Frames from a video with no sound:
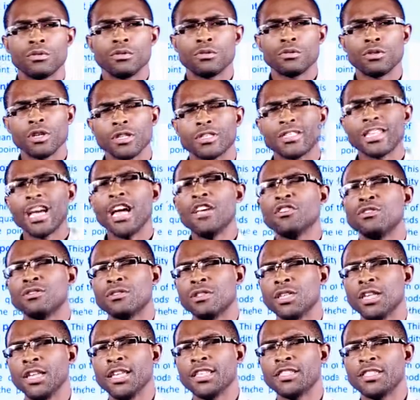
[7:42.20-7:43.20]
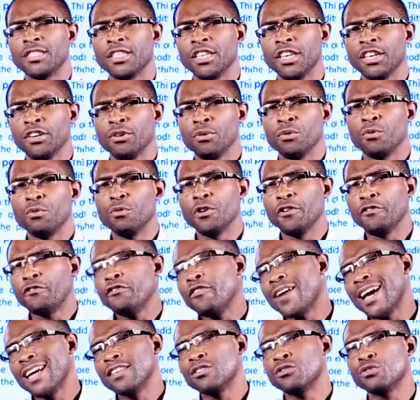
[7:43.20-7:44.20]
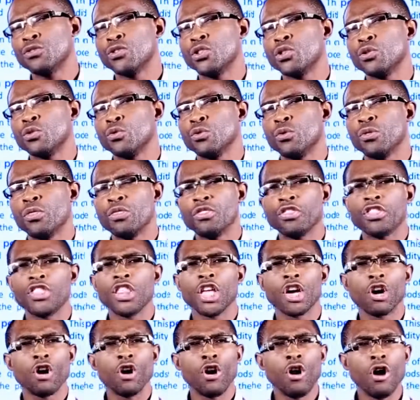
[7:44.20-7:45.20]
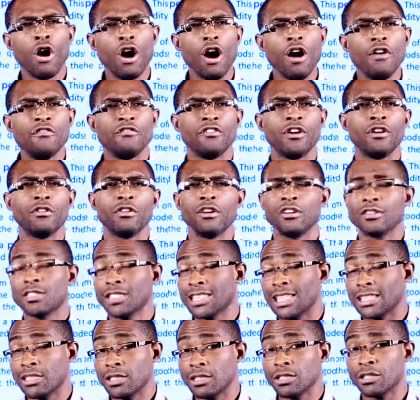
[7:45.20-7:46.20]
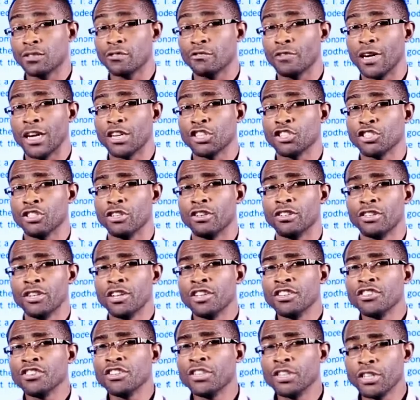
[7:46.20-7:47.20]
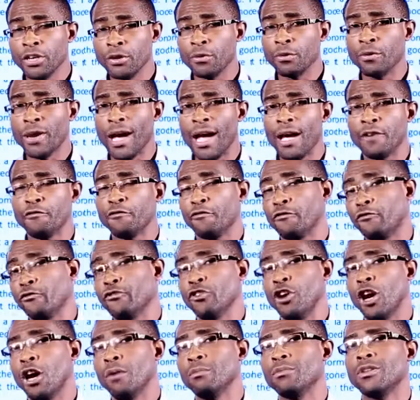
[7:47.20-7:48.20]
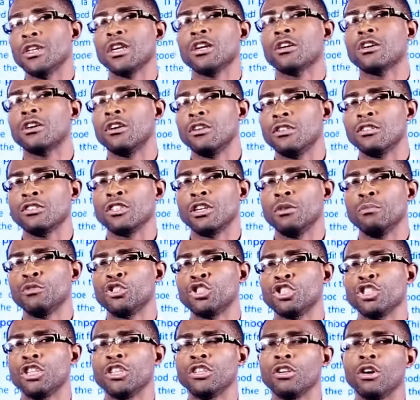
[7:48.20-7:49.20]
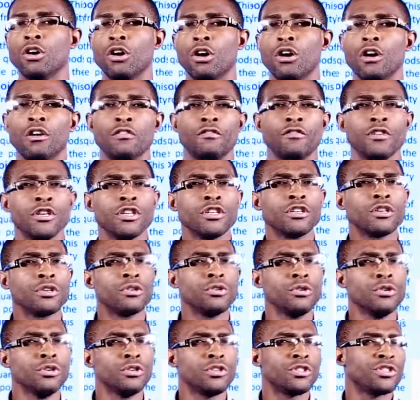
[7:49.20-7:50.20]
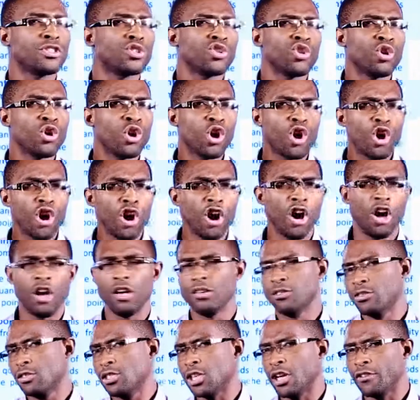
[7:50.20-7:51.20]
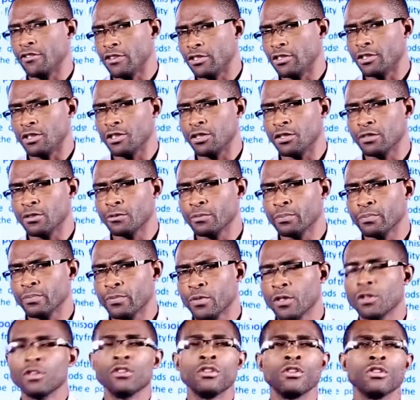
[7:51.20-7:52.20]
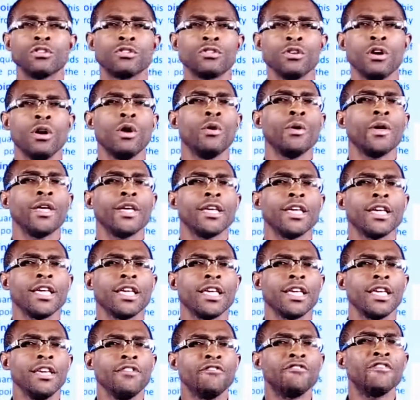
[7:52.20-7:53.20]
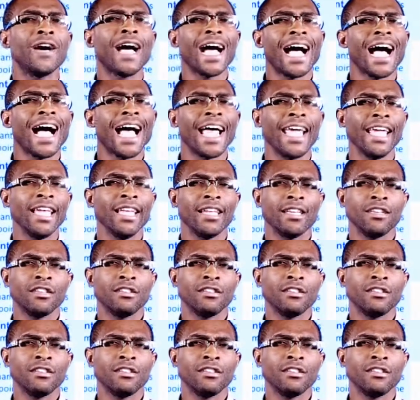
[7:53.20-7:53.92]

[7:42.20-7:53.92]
Total utility refers to the overall satisfaction derived from the consumption of goods or services. So if I